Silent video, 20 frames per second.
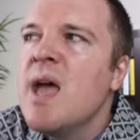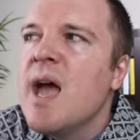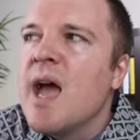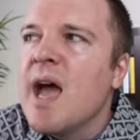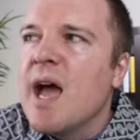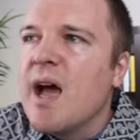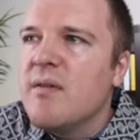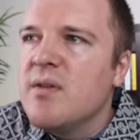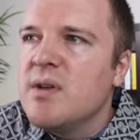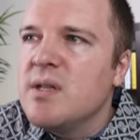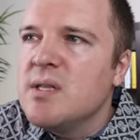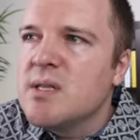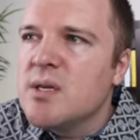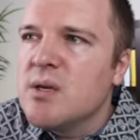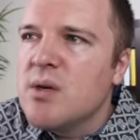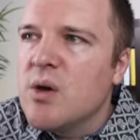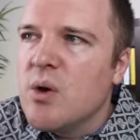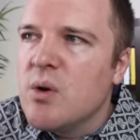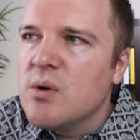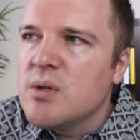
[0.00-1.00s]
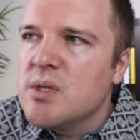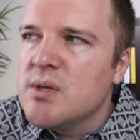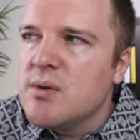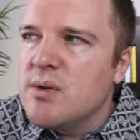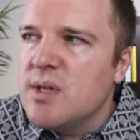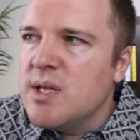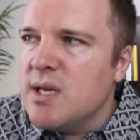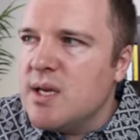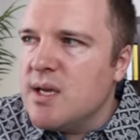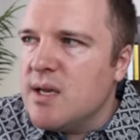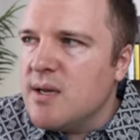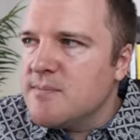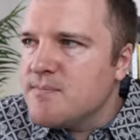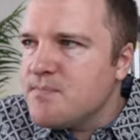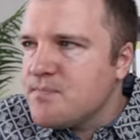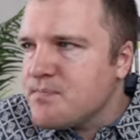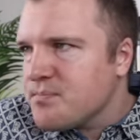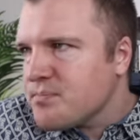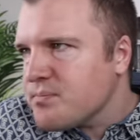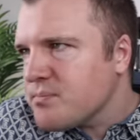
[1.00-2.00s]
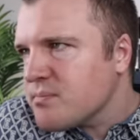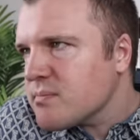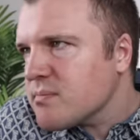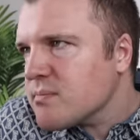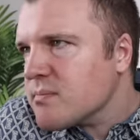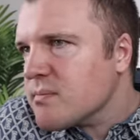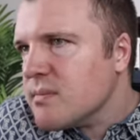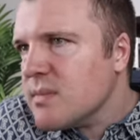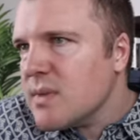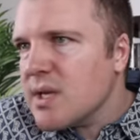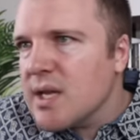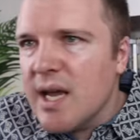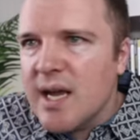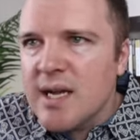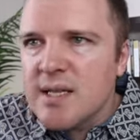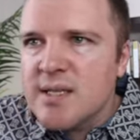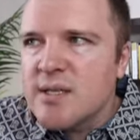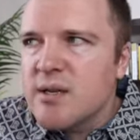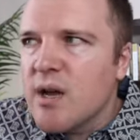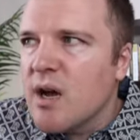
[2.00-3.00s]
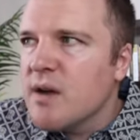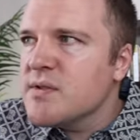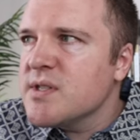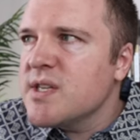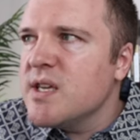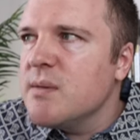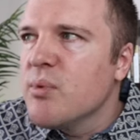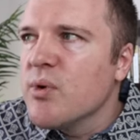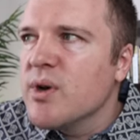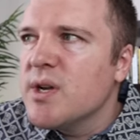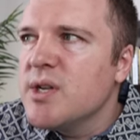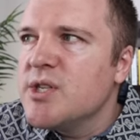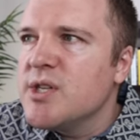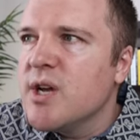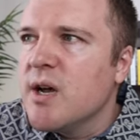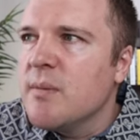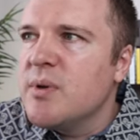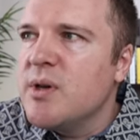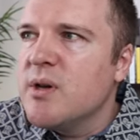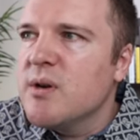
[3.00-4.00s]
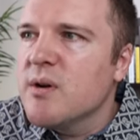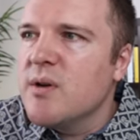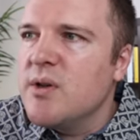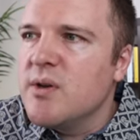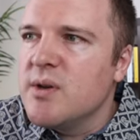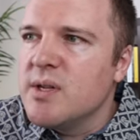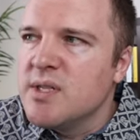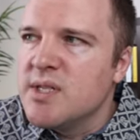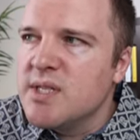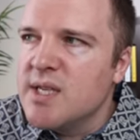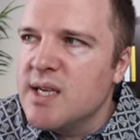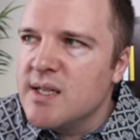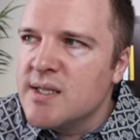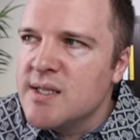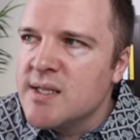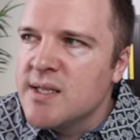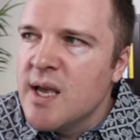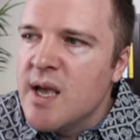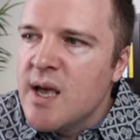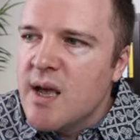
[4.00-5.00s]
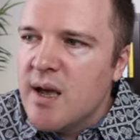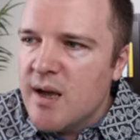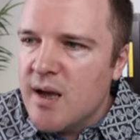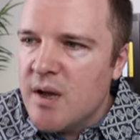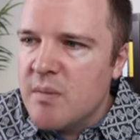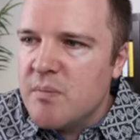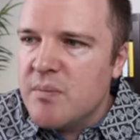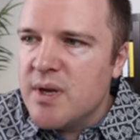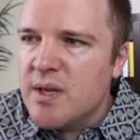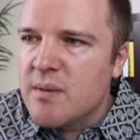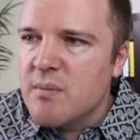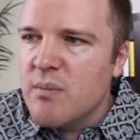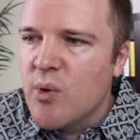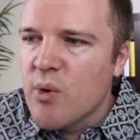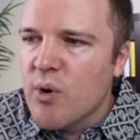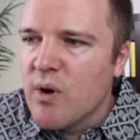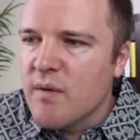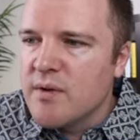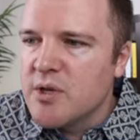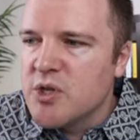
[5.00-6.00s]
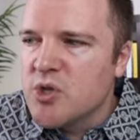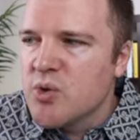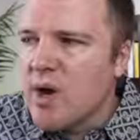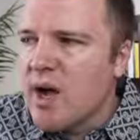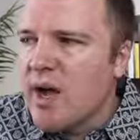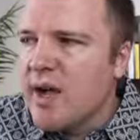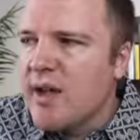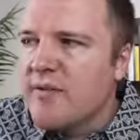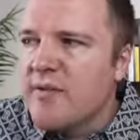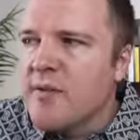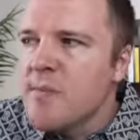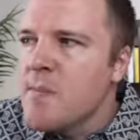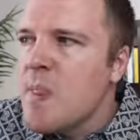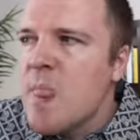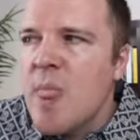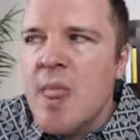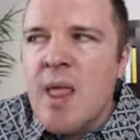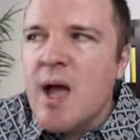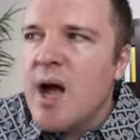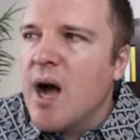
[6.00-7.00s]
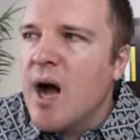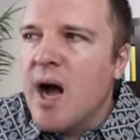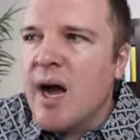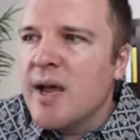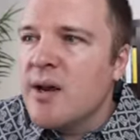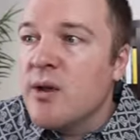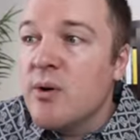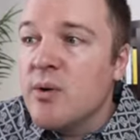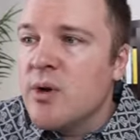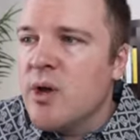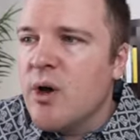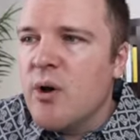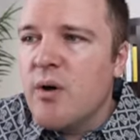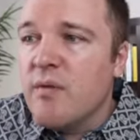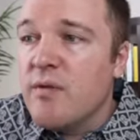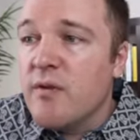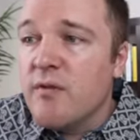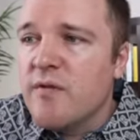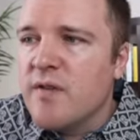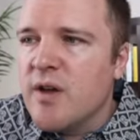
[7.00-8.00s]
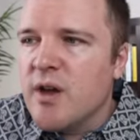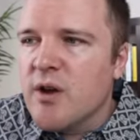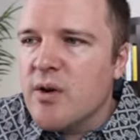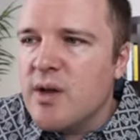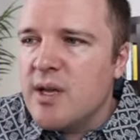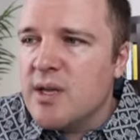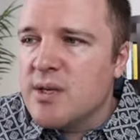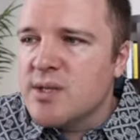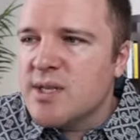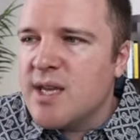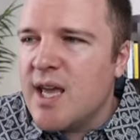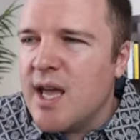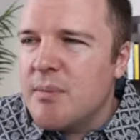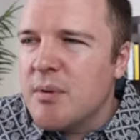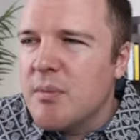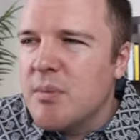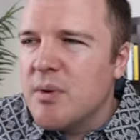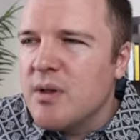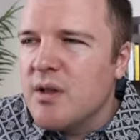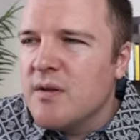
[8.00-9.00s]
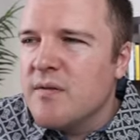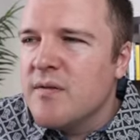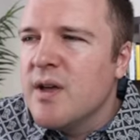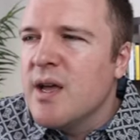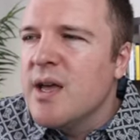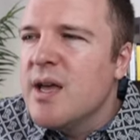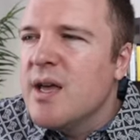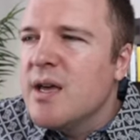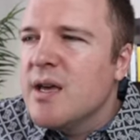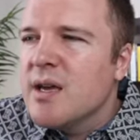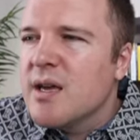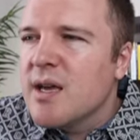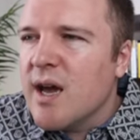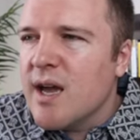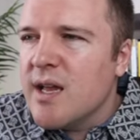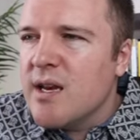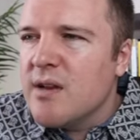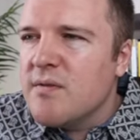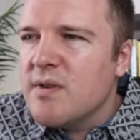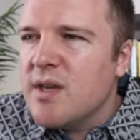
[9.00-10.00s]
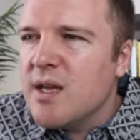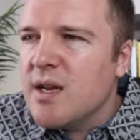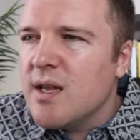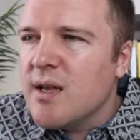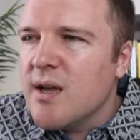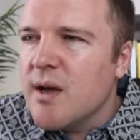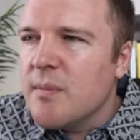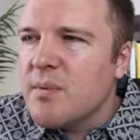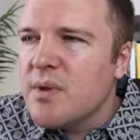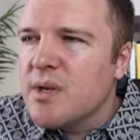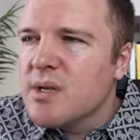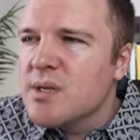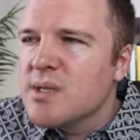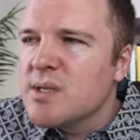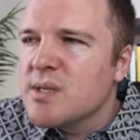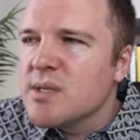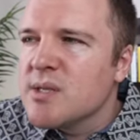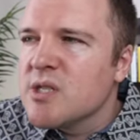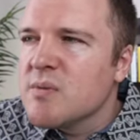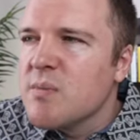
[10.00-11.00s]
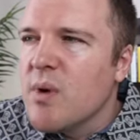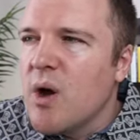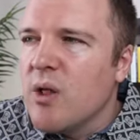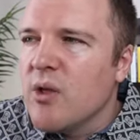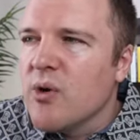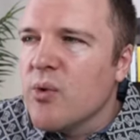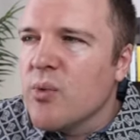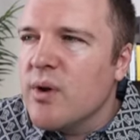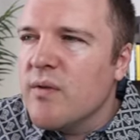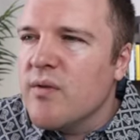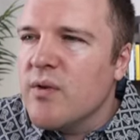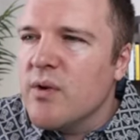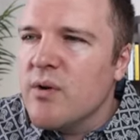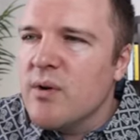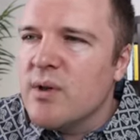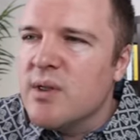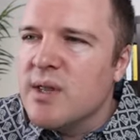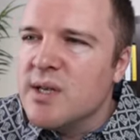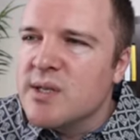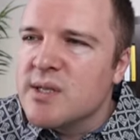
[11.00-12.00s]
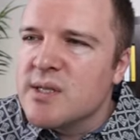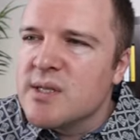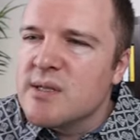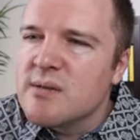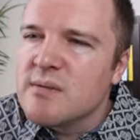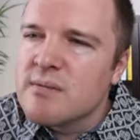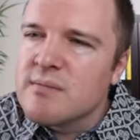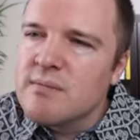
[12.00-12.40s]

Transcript: Having to go to the Antonovsky Bridge up here, you can see it's a bit more of a drive. I don't know if a ferry is capable of kind of getting up this smaller river in this